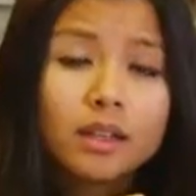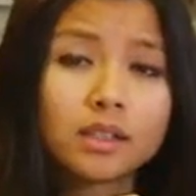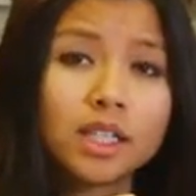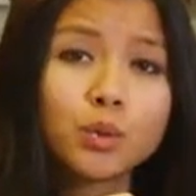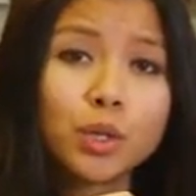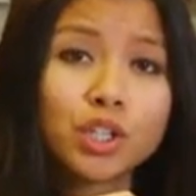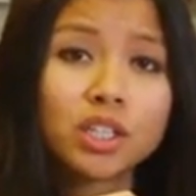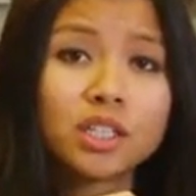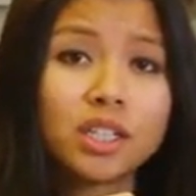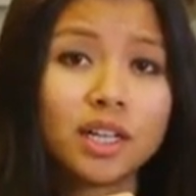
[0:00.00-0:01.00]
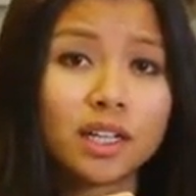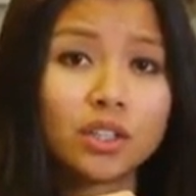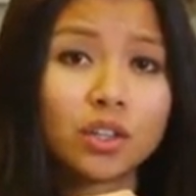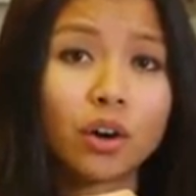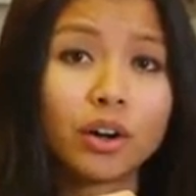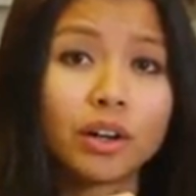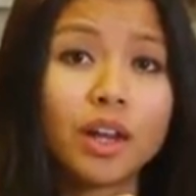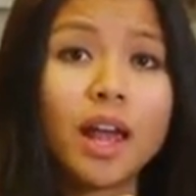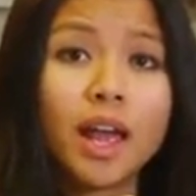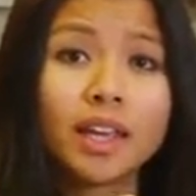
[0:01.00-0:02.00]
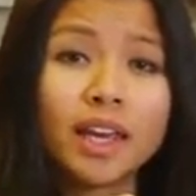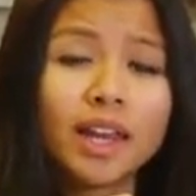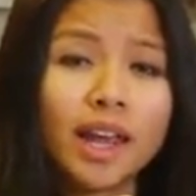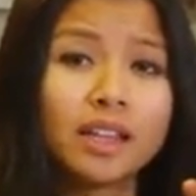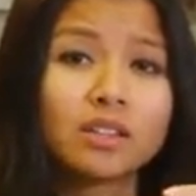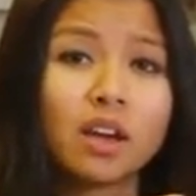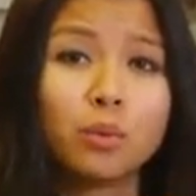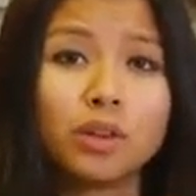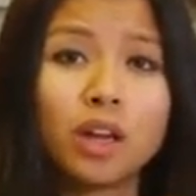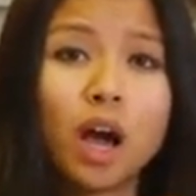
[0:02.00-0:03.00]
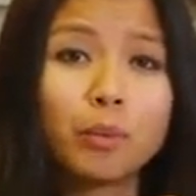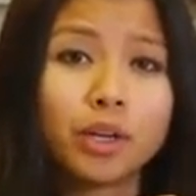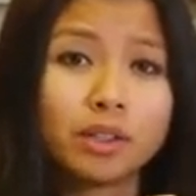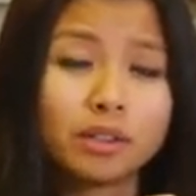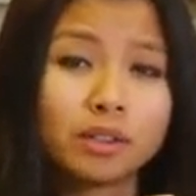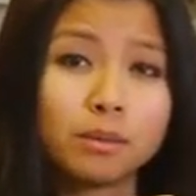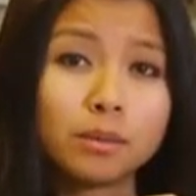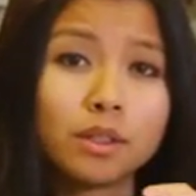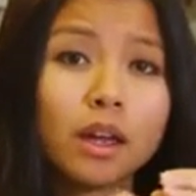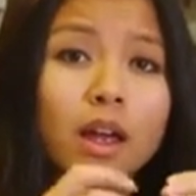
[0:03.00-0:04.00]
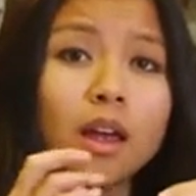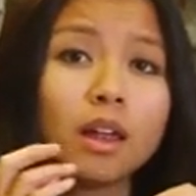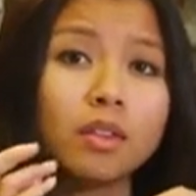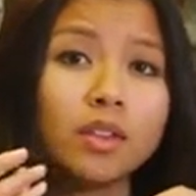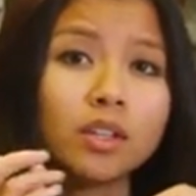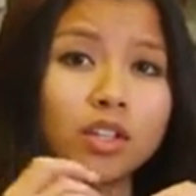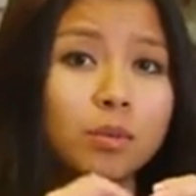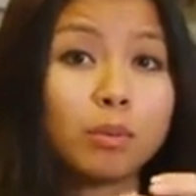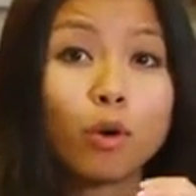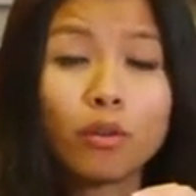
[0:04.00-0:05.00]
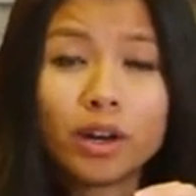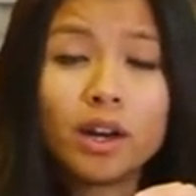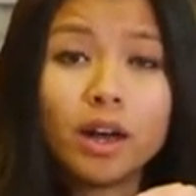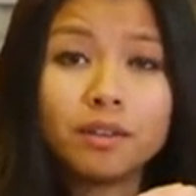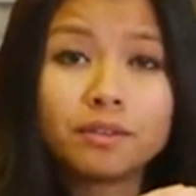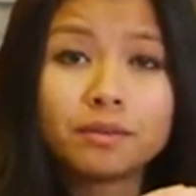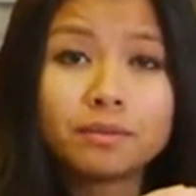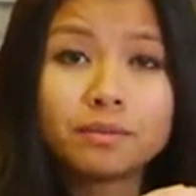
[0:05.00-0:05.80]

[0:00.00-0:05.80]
Since we just need to get started and get hands-on with the operating systems, this should be more than enough.